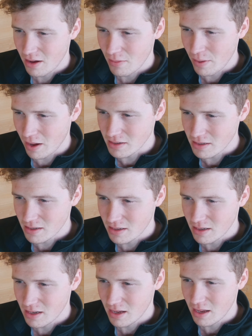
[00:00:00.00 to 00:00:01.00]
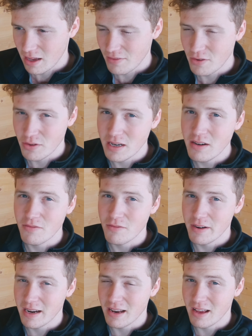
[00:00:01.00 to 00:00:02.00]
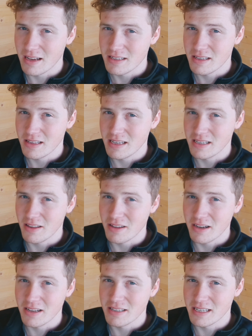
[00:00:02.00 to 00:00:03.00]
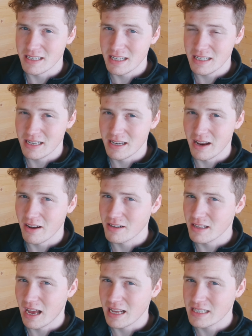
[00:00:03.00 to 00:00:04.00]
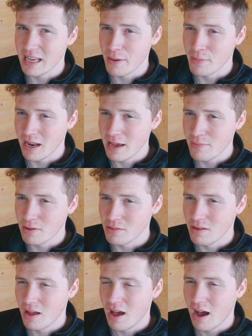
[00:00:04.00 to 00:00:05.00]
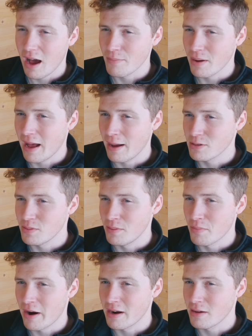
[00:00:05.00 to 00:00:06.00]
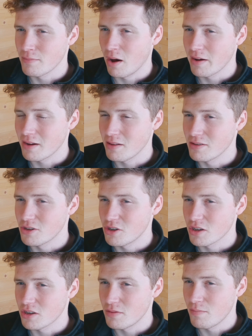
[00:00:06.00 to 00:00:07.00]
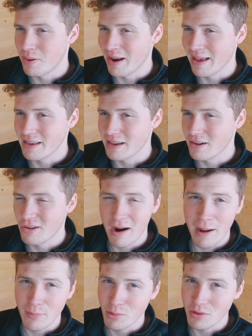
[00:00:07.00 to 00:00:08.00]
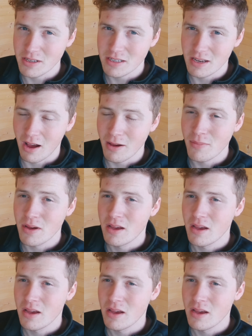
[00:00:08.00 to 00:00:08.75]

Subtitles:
But if you didn't realise that these other guns existed under that same label, and perhaps have been branding Baikal as just blanket crap all this time,